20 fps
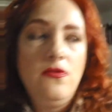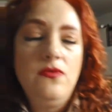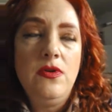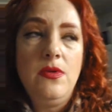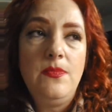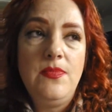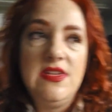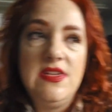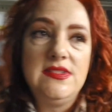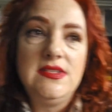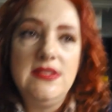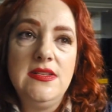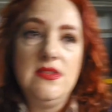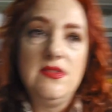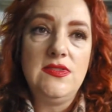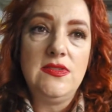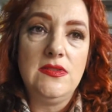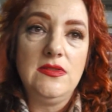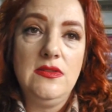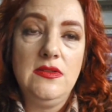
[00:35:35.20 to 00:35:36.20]
a
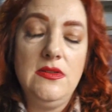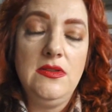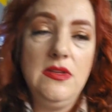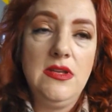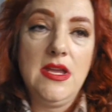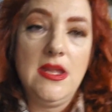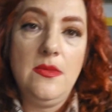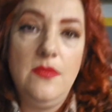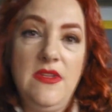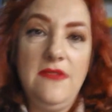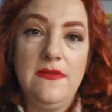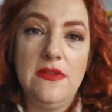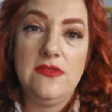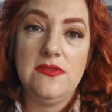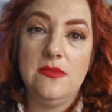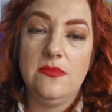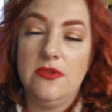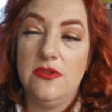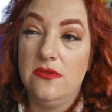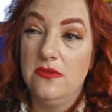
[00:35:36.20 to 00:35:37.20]
business, you got to be
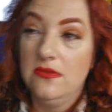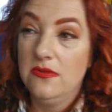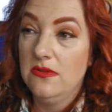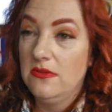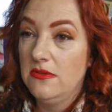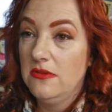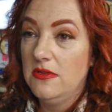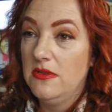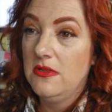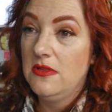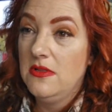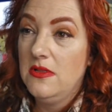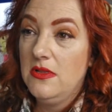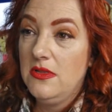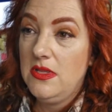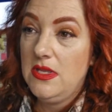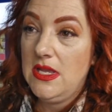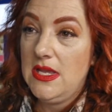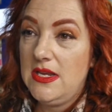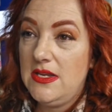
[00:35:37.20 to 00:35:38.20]
visible.
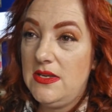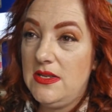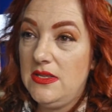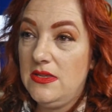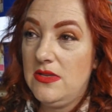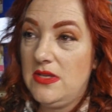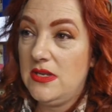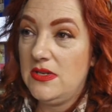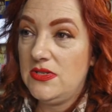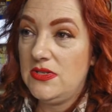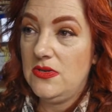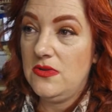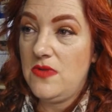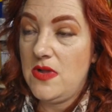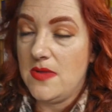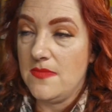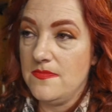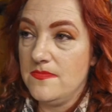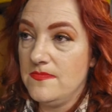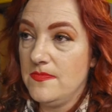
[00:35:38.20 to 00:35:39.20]
You got to show
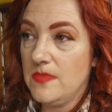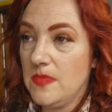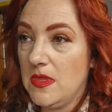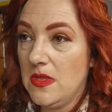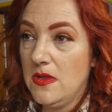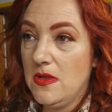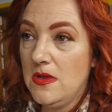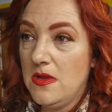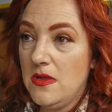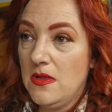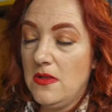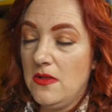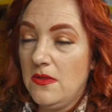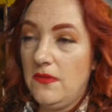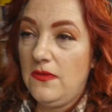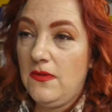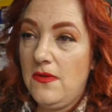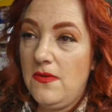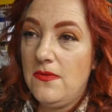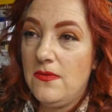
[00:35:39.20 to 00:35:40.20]
up.
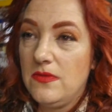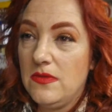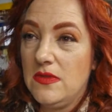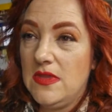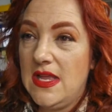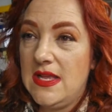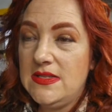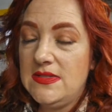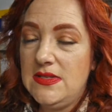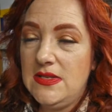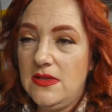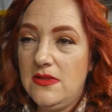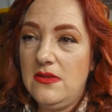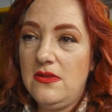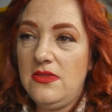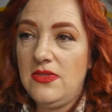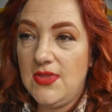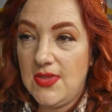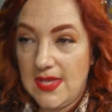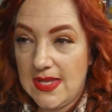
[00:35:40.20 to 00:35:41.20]
So that's the other
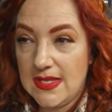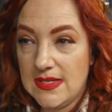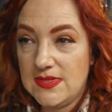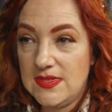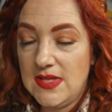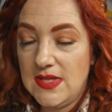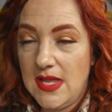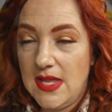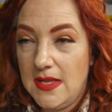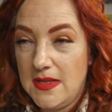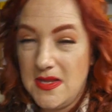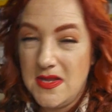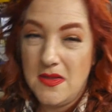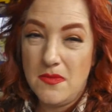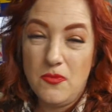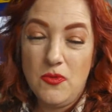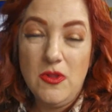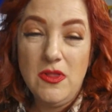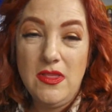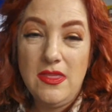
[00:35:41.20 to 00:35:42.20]
thing, is that
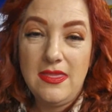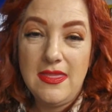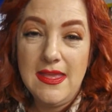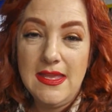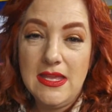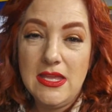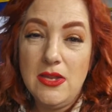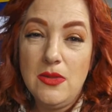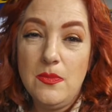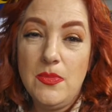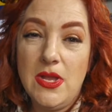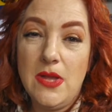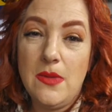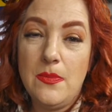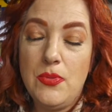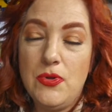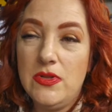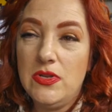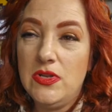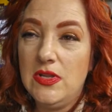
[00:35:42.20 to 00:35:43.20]
I'm really thinking about
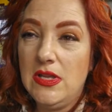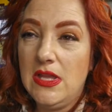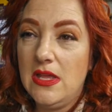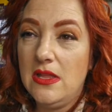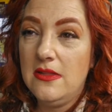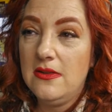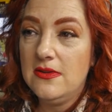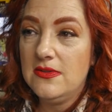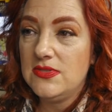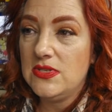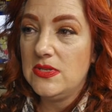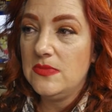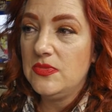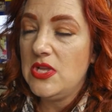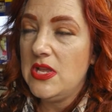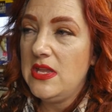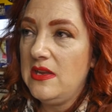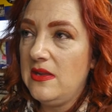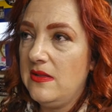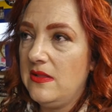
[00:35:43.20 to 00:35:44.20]
putting together some
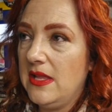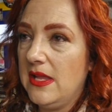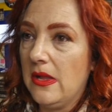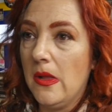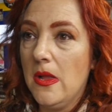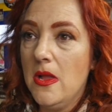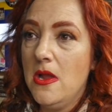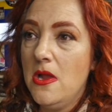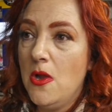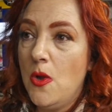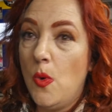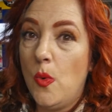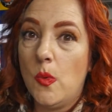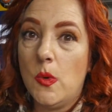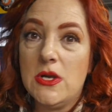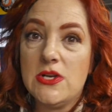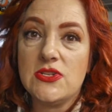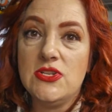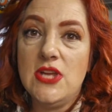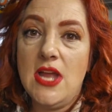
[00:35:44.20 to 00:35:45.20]
kind of like
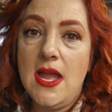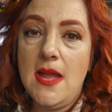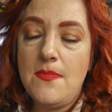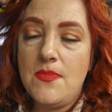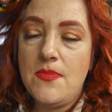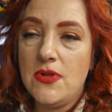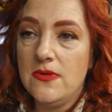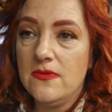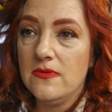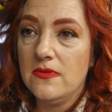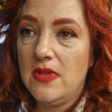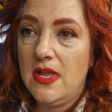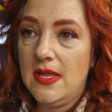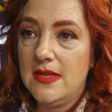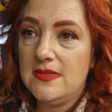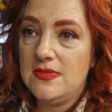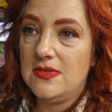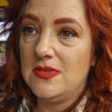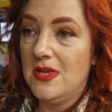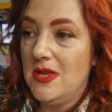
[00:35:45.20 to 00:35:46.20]
workshop
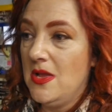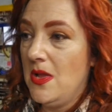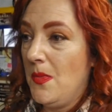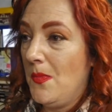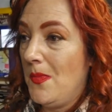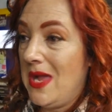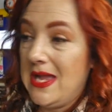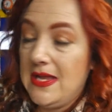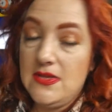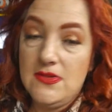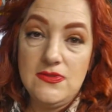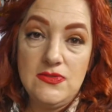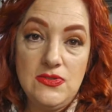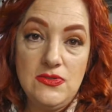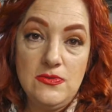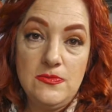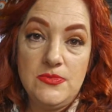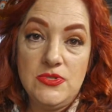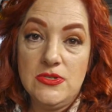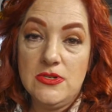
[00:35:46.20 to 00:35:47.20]
as my
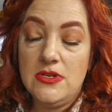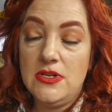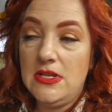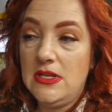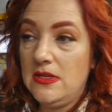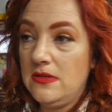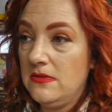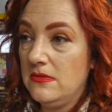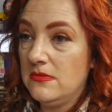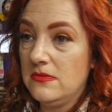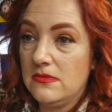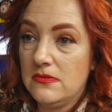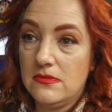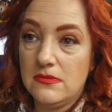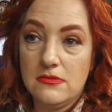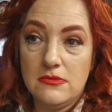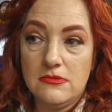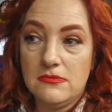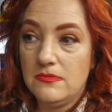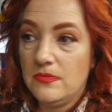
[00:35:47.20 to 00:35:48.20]
YouTube journey
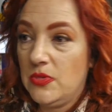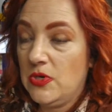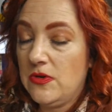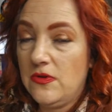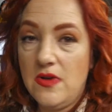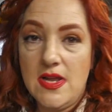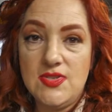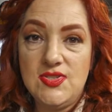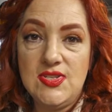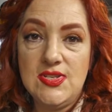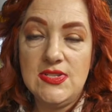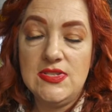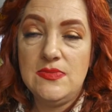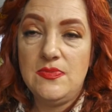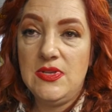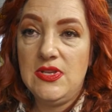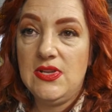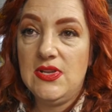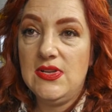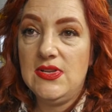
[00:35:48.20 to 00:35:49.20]
progresses,
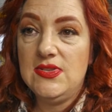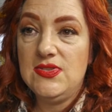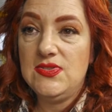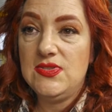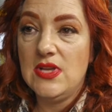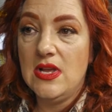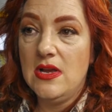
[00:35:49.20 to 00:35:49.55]
because